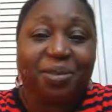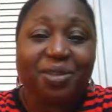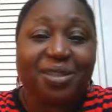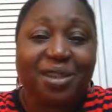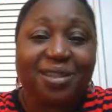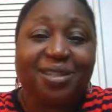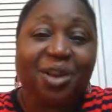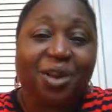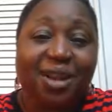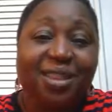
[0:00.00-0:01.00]
We just share this
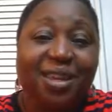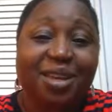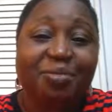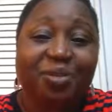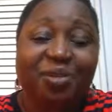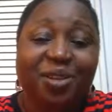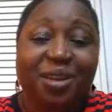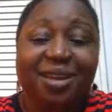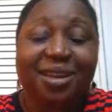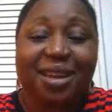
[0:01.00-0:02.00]
hug, and then he moves
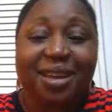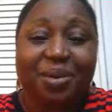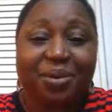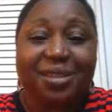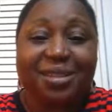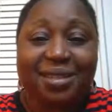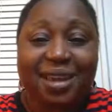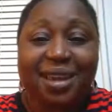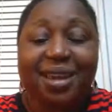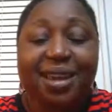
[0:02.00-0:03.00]
on with this
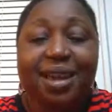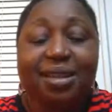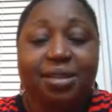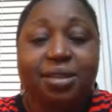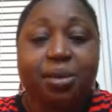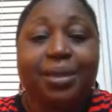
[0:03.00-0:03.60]
day. And so